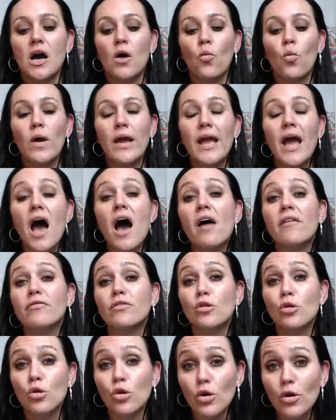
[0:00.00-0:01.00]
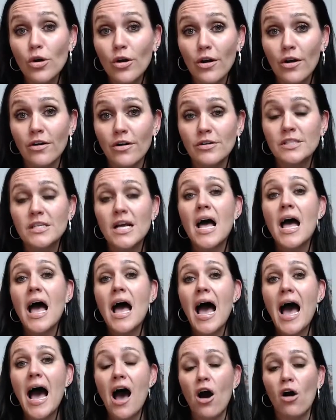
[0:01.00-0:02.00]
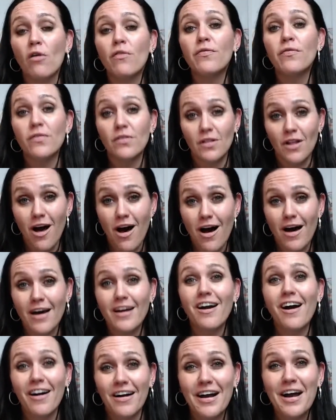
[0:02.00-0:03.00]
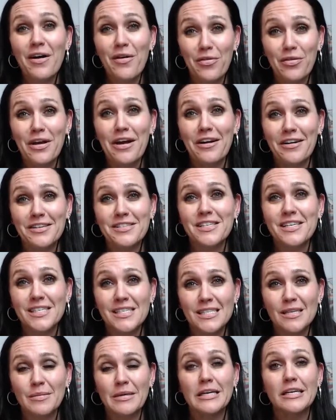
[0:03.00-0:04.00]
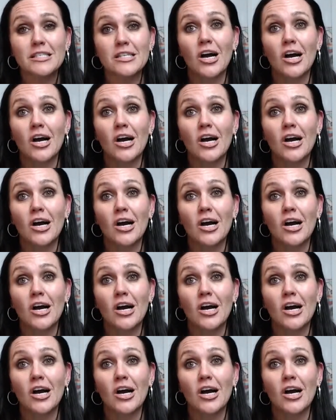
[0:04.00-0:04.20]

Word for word: we have learned how flawed our healthcare system is.